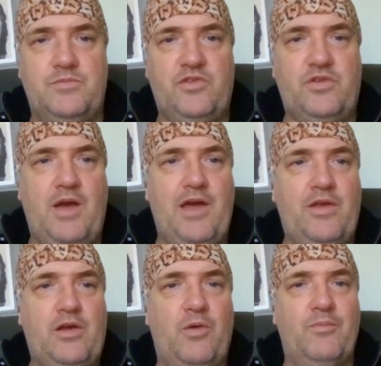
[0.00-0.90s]
So, how'd
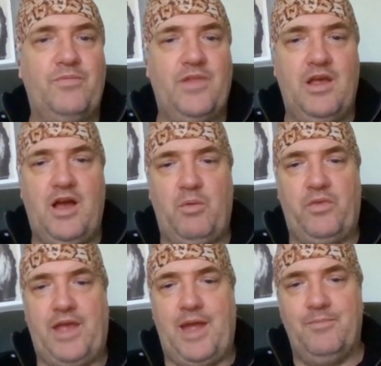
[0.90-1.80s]
that go? I won
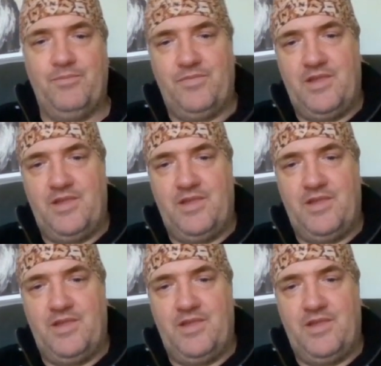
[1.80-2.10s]
the game.